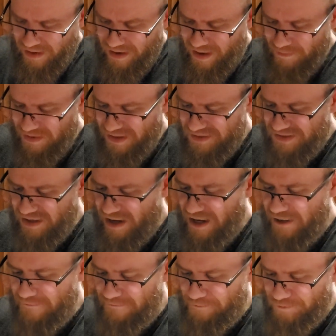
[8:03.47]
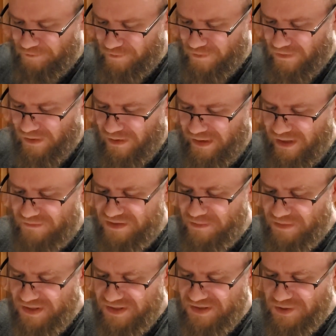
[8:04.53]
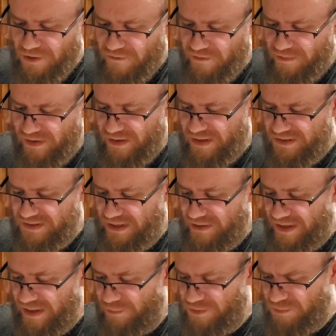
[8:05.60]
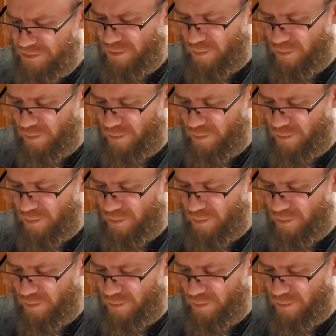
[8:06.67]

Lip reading: It's not... Like, if somebody served me this, I'd think it was real